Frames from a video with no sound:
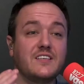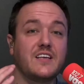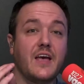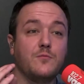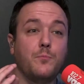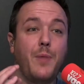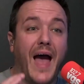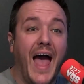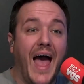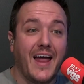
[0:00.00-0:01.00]
a
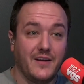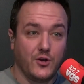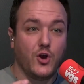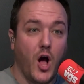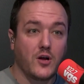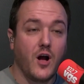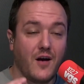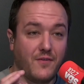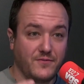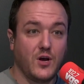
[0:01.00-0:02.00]
bad
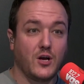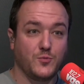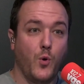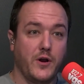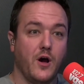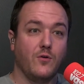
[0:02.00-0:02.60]
knockoff of Tosh.0.